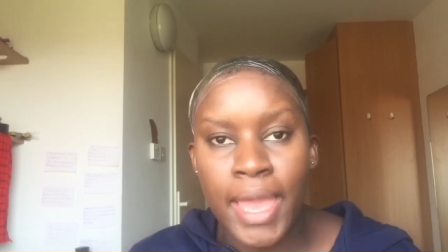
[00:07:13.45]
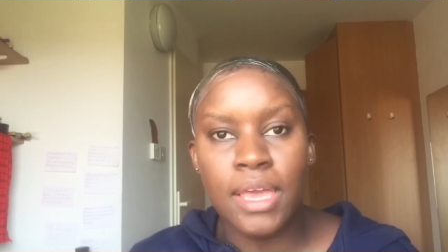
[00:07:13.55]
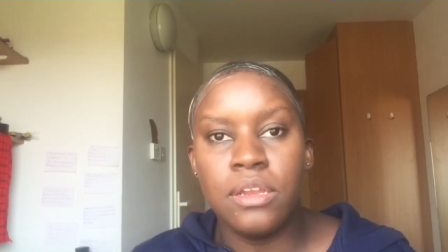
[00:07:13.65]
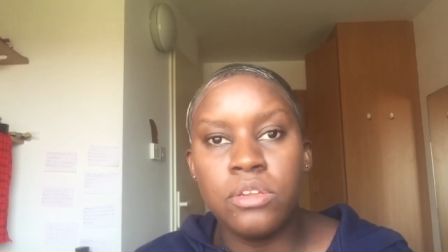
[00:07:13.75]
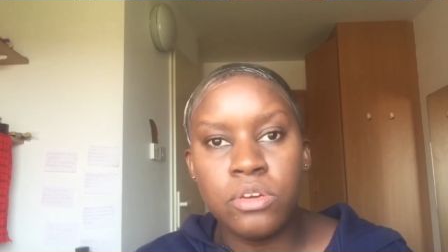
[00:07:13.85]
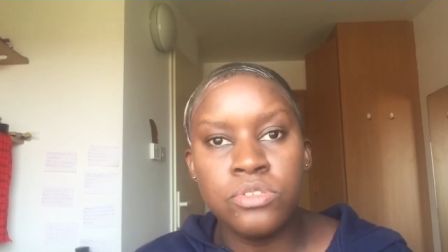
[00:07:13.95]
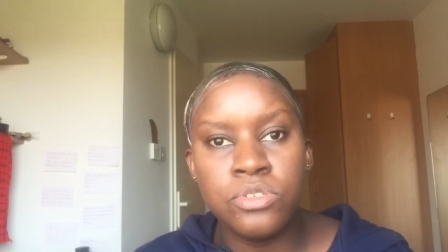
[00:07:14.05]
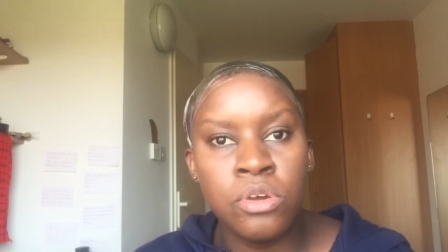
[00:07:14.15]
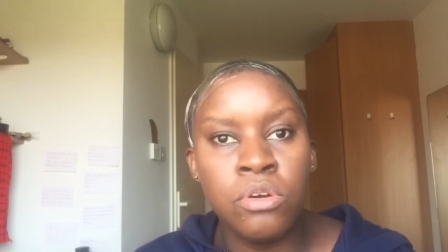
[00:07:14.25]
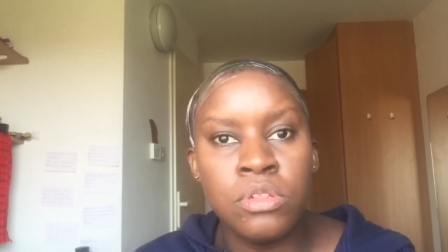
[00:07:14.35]
I cannot
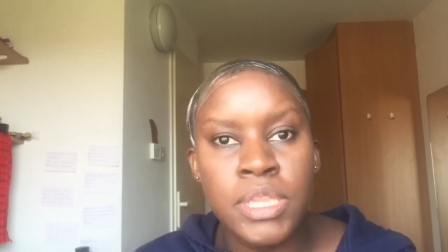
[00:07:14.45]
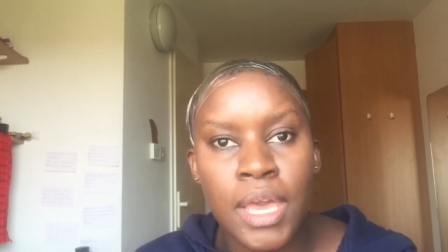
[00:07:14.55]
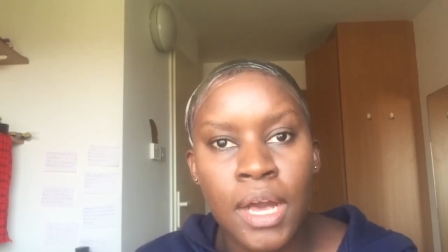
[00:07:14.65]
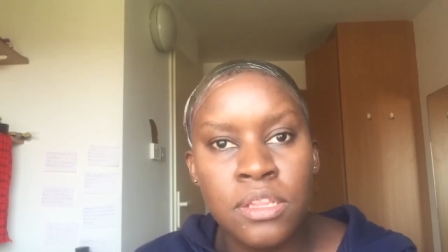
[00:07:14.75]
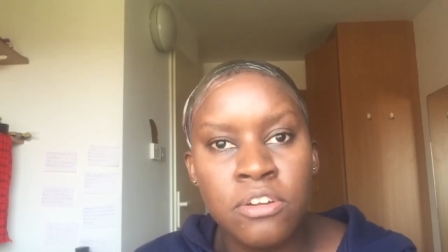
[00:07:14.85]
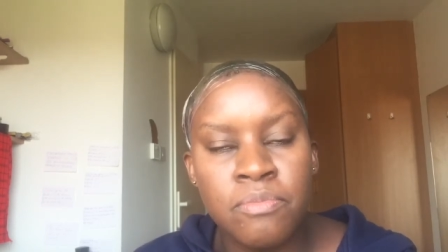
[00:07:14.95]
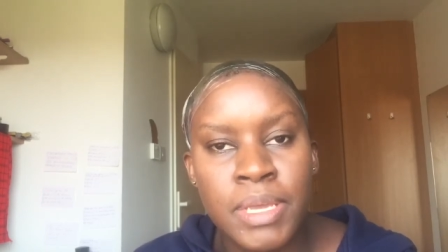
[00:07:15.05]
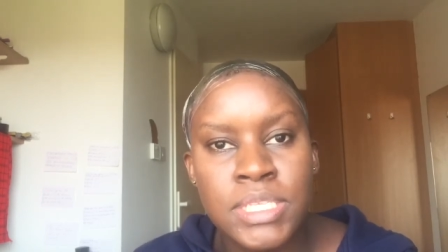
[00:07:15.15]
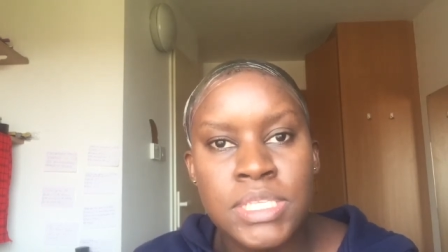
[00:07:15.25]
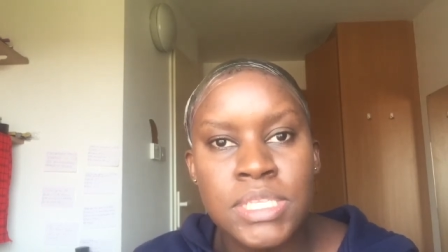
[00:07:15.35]
control the color of
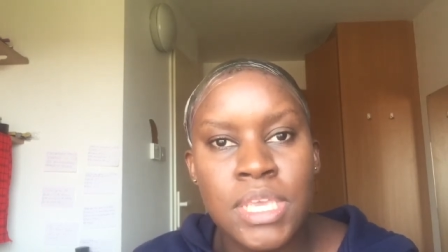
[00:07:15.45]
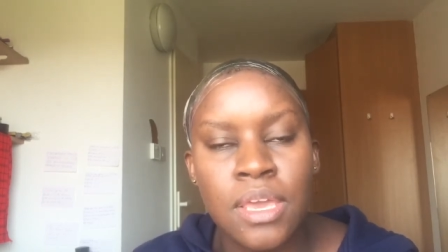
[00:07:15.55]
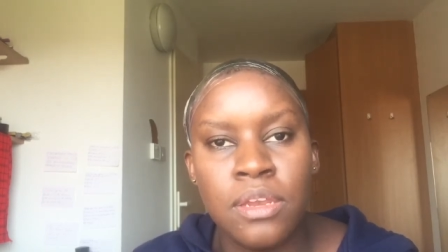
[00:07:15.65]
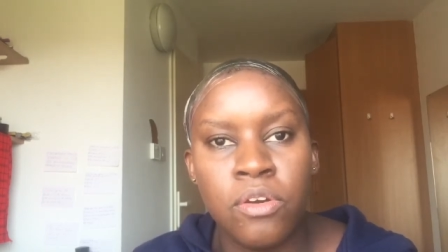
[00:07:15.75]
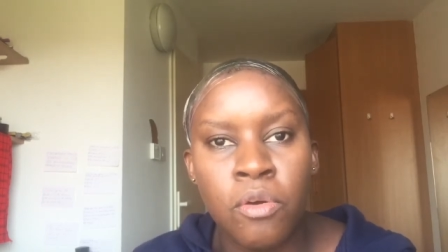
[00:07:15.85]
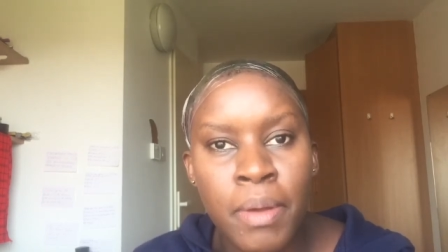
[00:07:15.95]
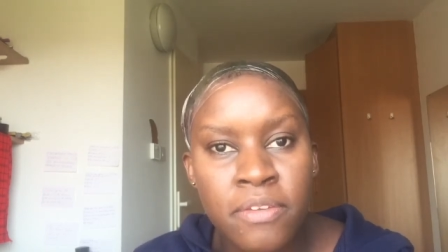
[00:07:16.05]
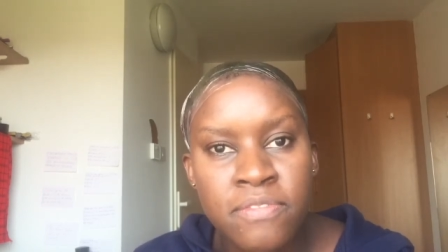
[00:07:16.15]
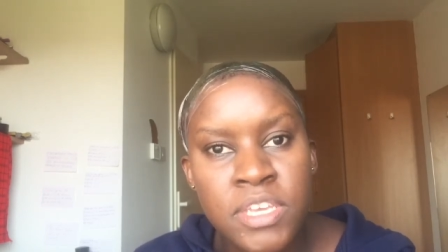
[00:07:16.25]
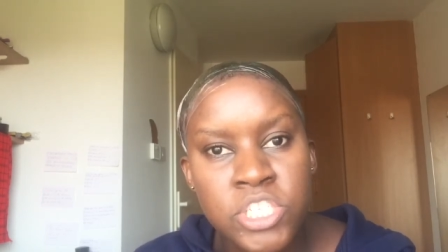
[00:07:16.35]
my skin or
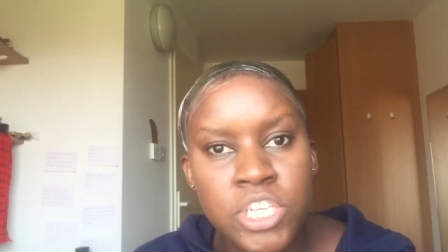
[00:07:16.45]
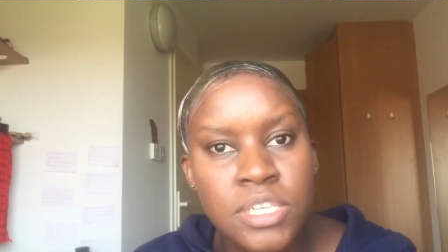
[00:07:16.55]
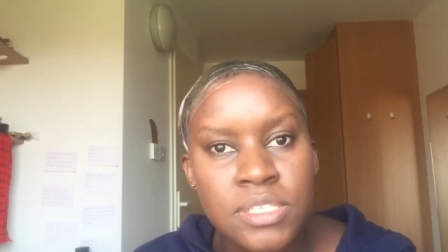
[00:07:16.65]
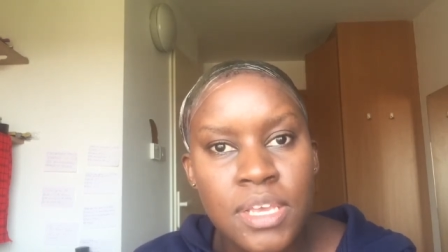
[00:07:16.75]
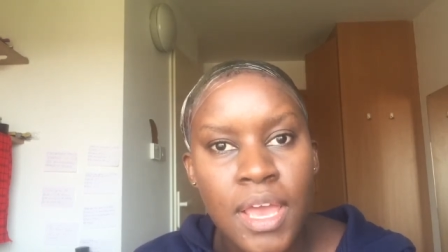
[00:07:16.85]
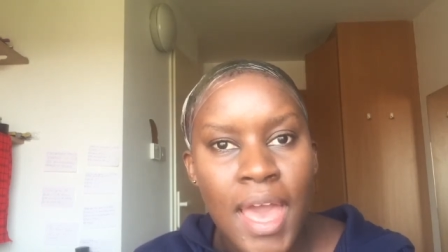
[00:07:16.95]
my features,